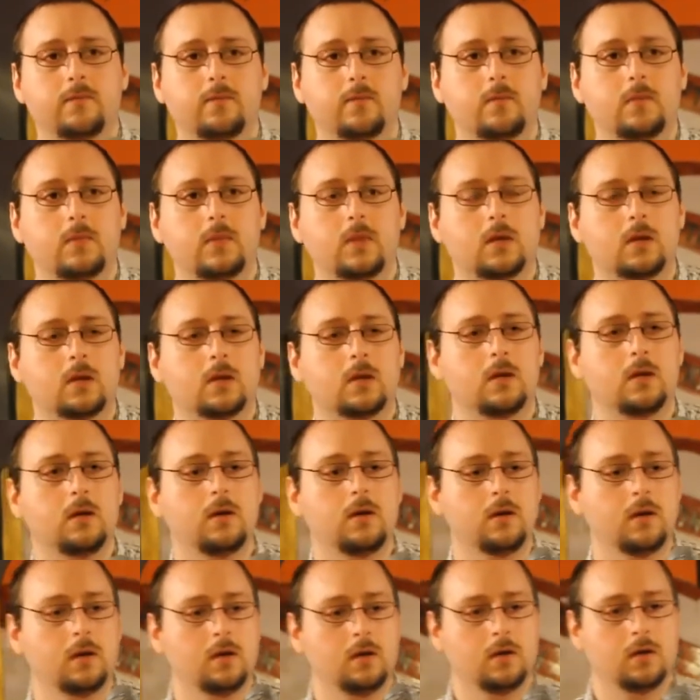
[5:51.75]

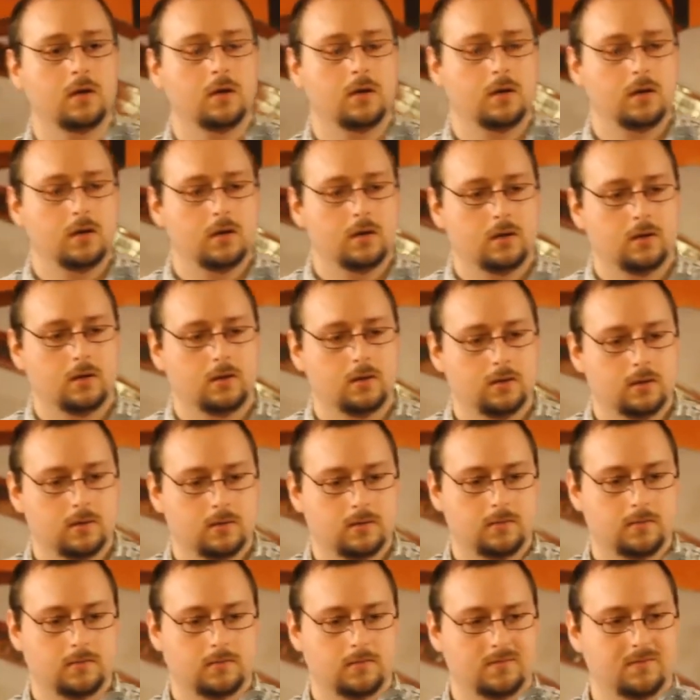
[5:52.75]

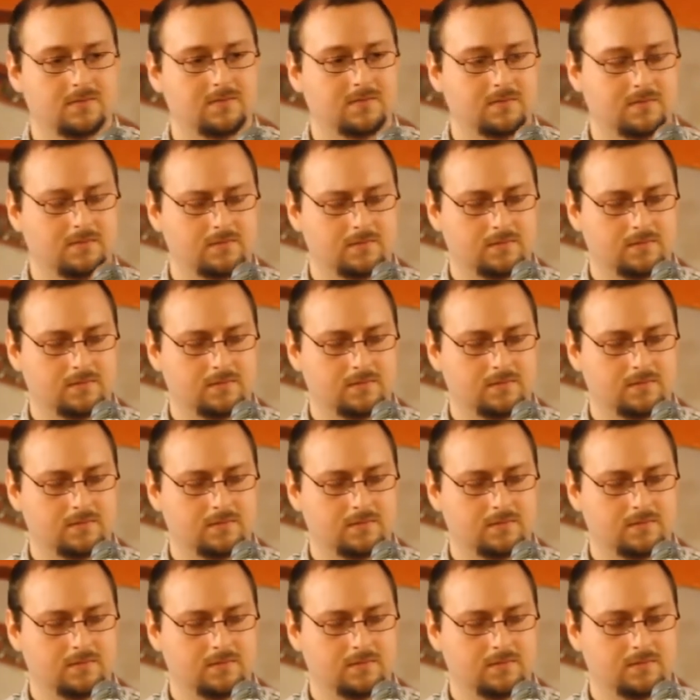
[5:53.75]
[no speech]